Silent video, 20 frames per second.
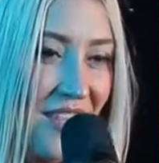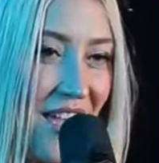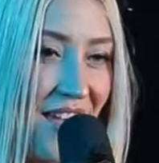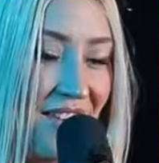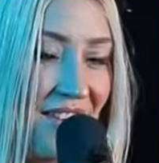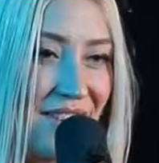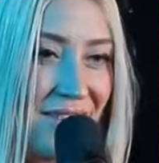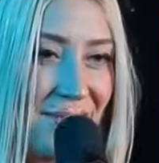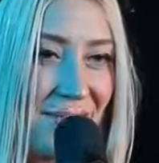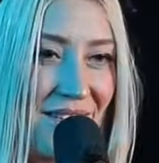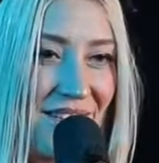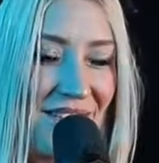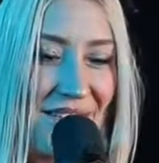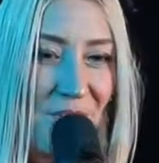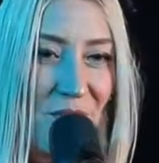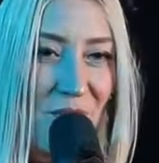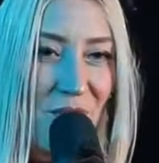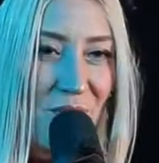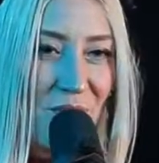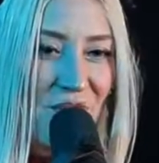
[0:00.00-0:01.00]
Yeah, let's play
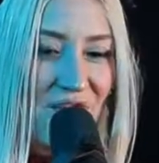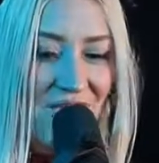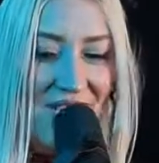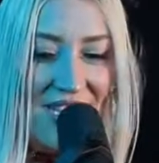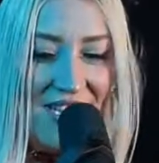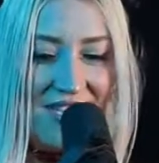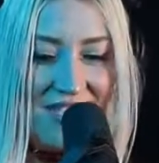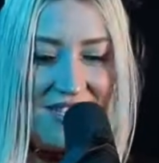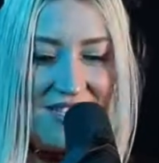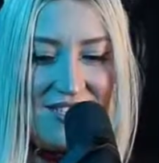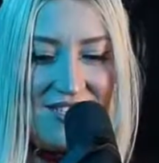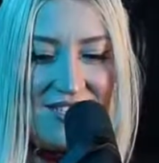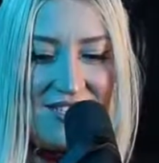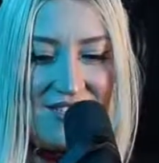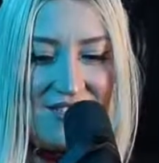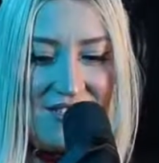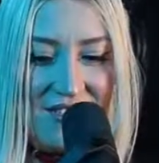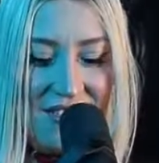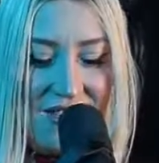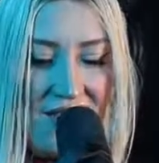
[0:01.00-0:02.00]
some more music. This
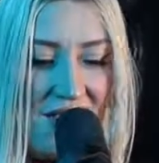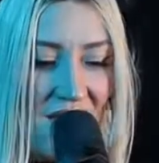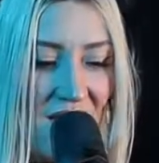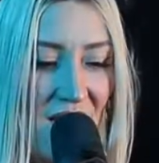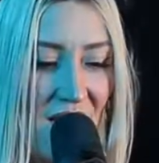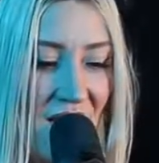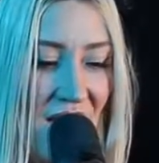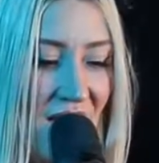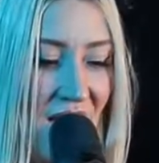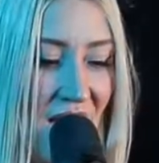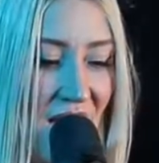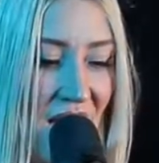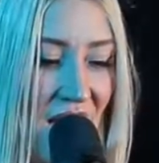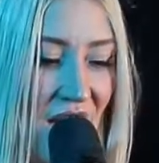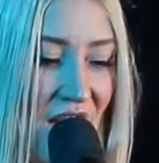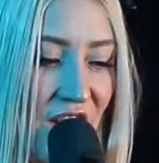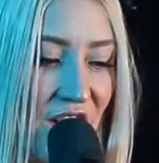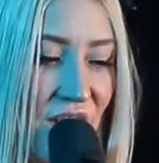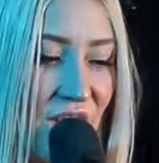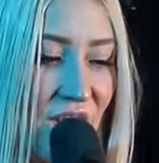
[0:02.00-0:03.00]
is a
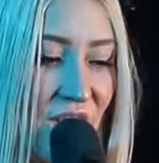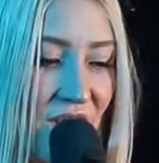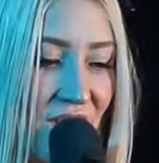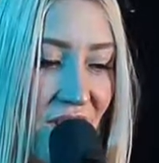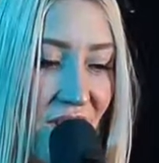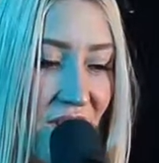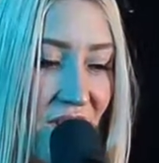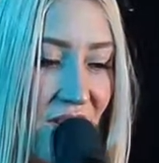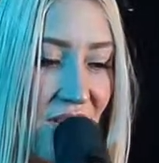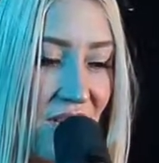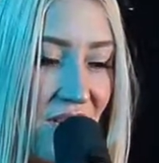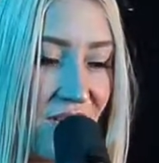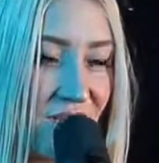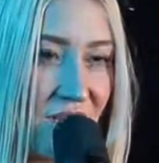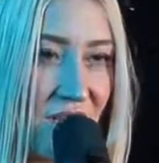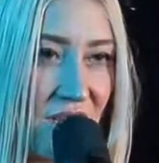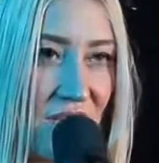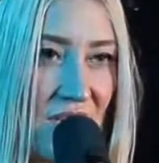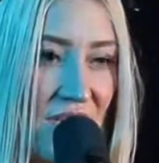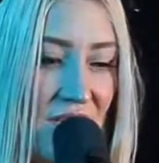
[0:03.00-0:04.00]
newer song,
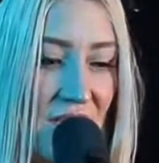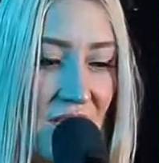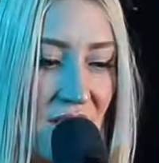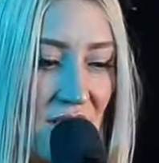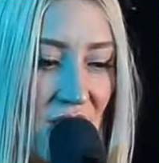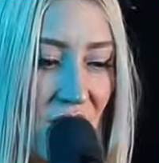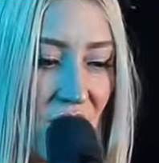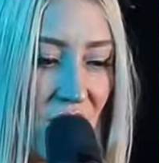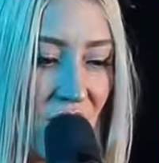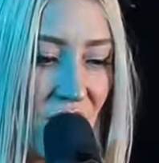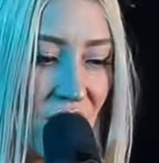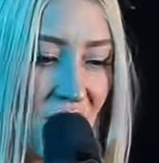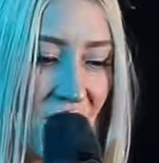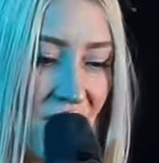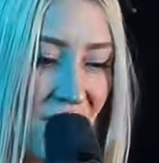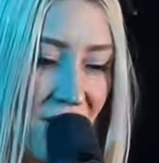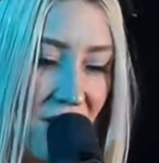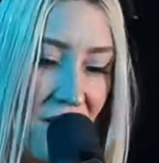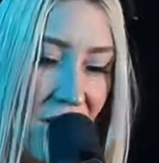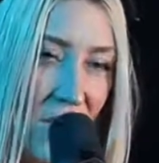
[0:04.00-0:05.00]
unreleased,
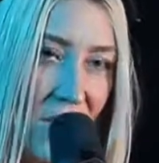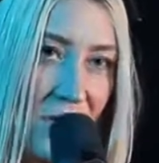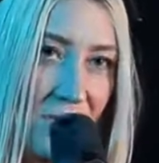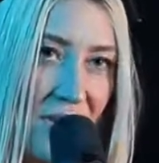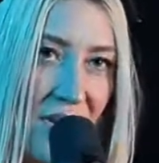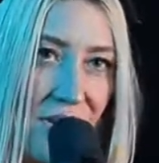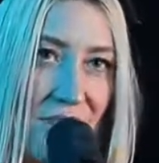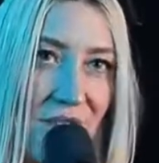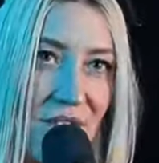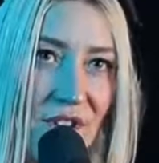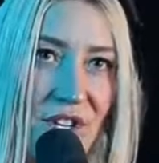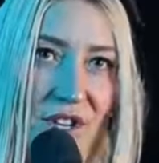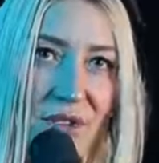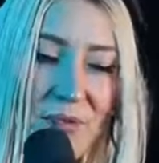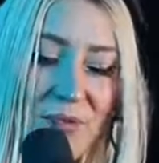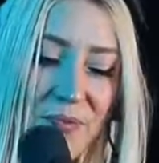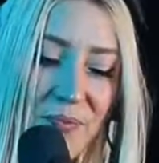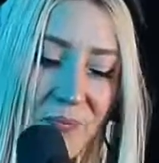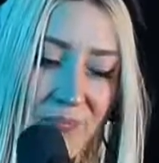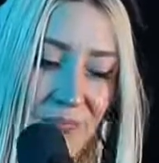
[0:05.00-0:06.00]
unrecorded, called Better Than
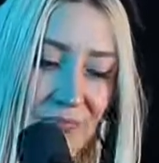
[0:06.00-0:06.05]
You.